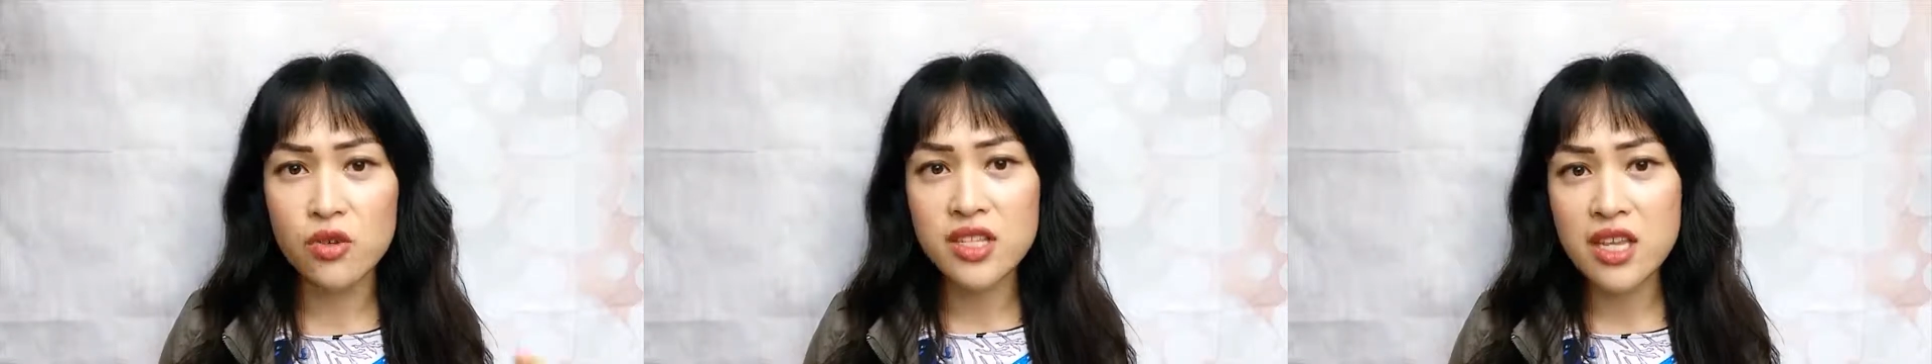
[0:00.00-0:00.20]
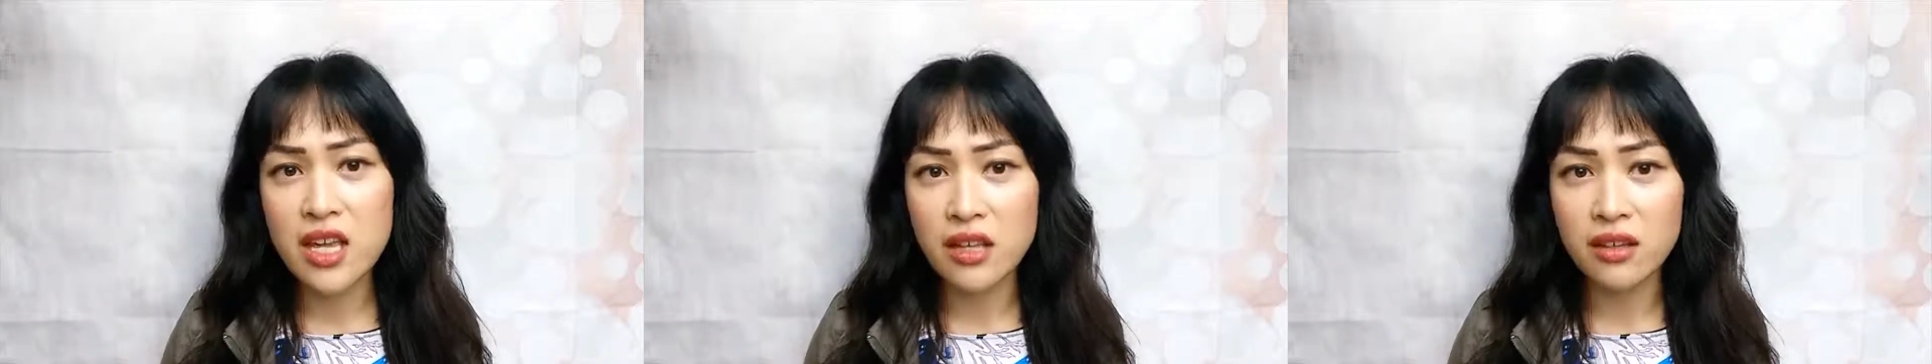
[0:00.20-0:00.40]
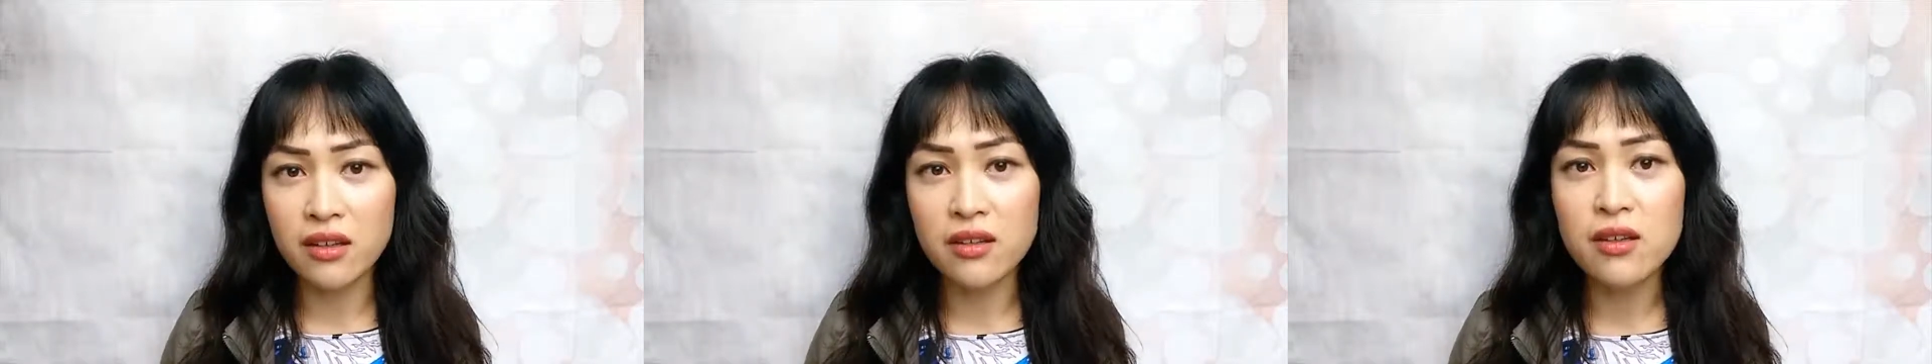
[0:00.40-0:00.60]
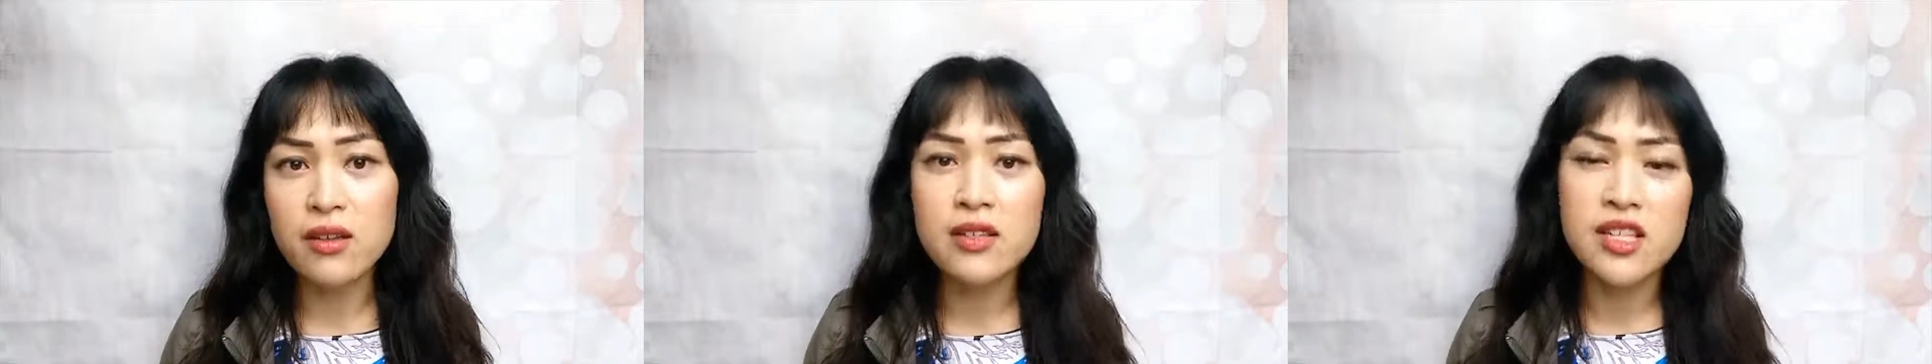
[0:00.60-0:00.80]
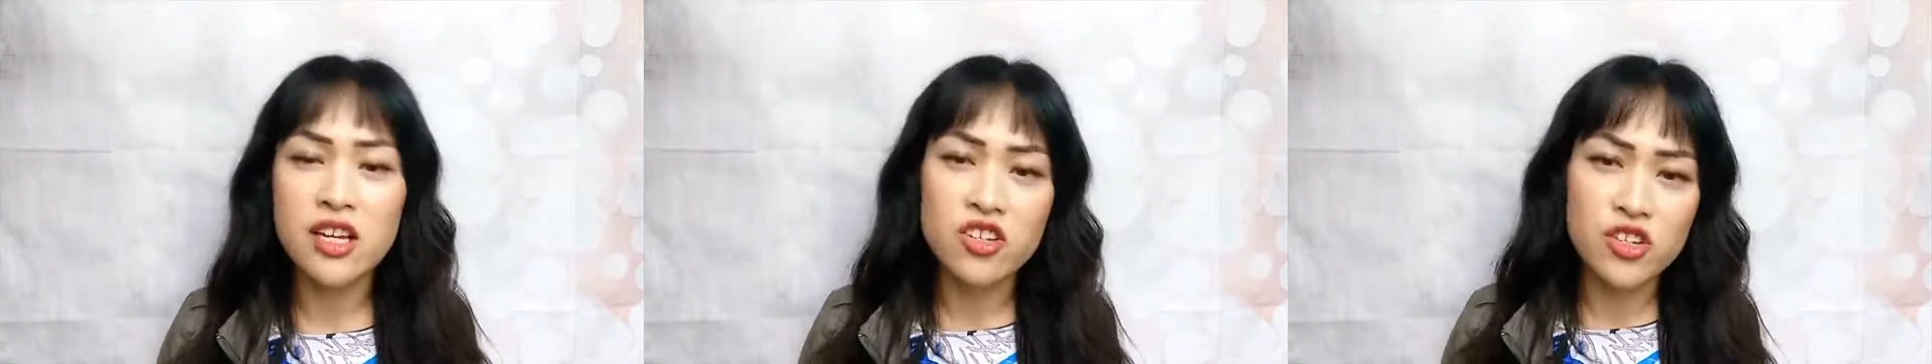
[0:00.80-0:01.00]
skin,
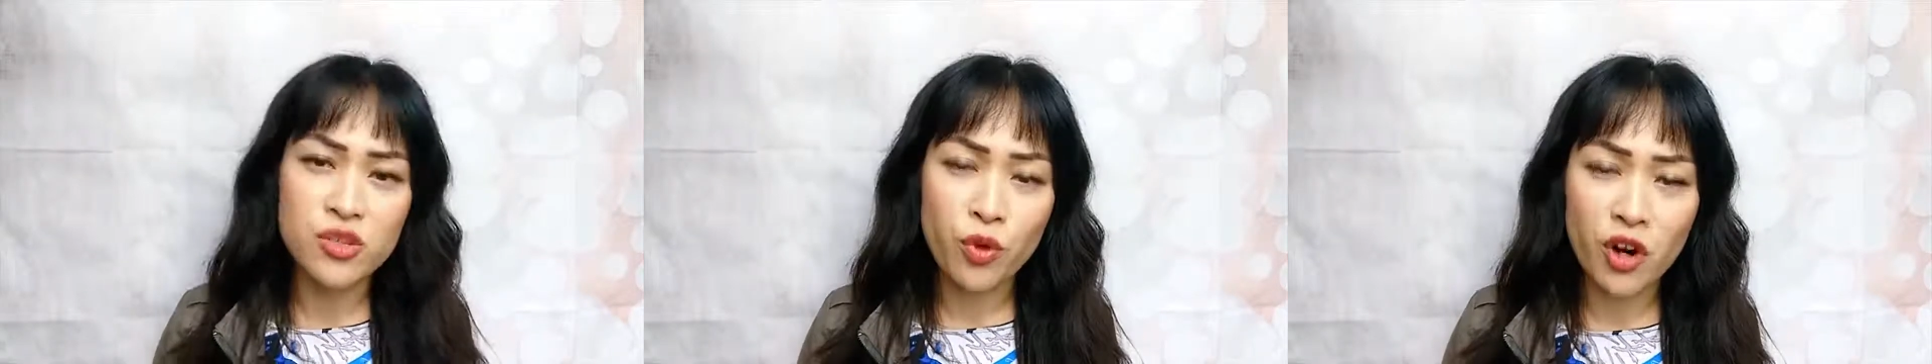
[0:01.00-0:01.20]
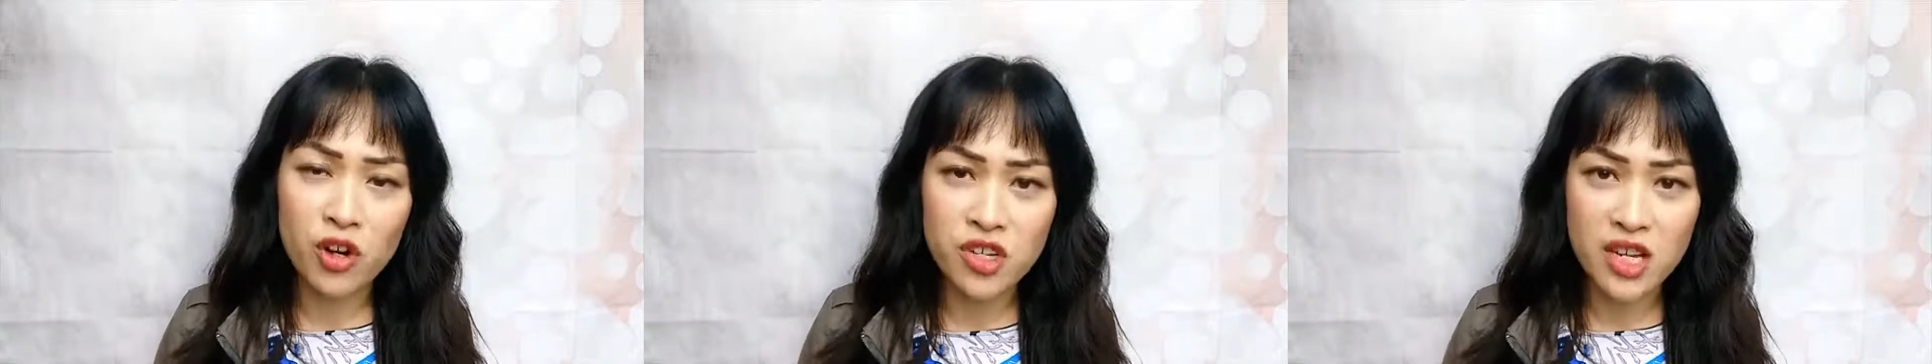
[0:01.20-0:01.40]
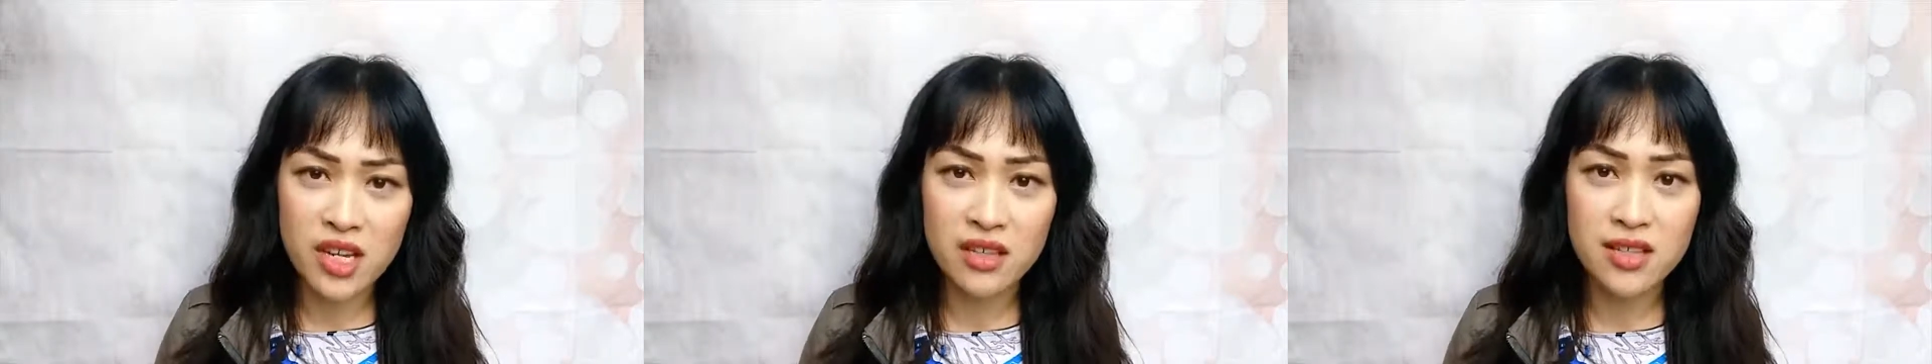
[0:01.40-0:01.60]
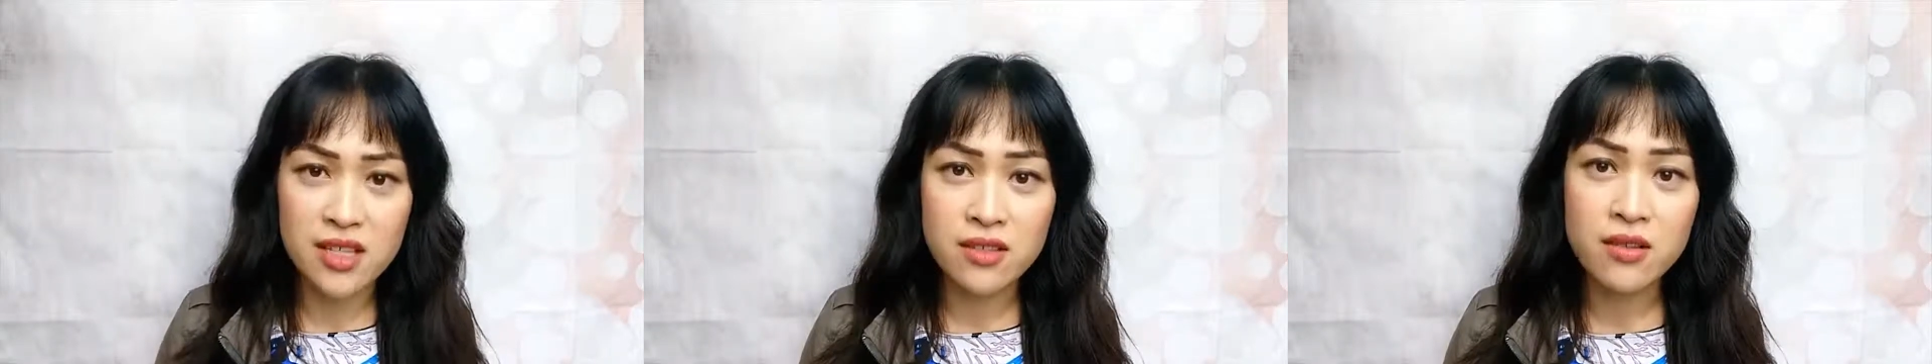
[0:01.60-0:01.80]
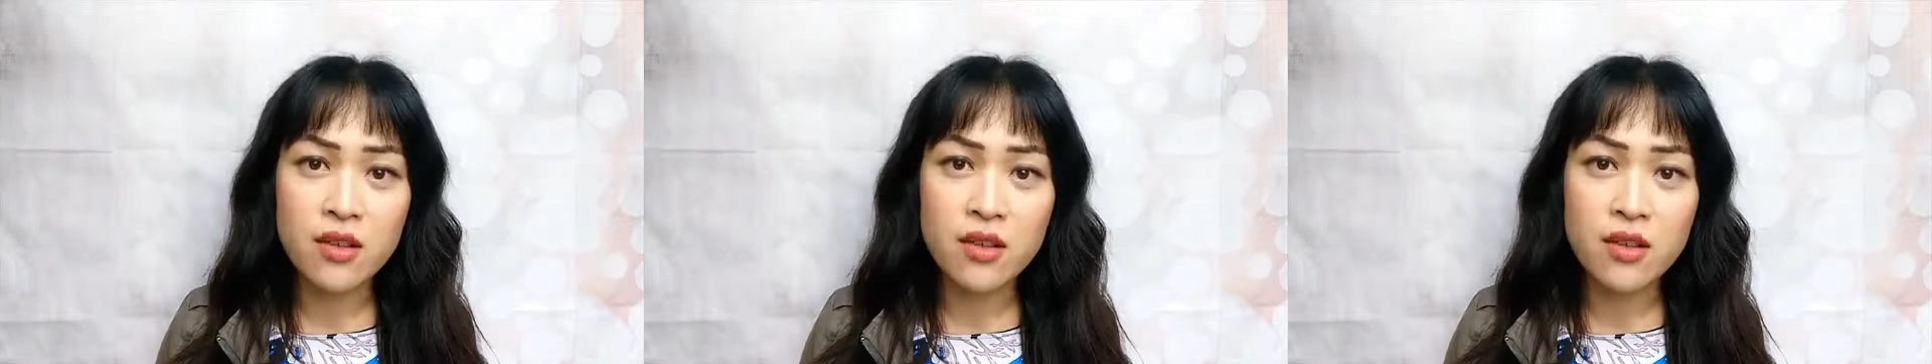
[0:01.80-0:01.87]
such as proteins,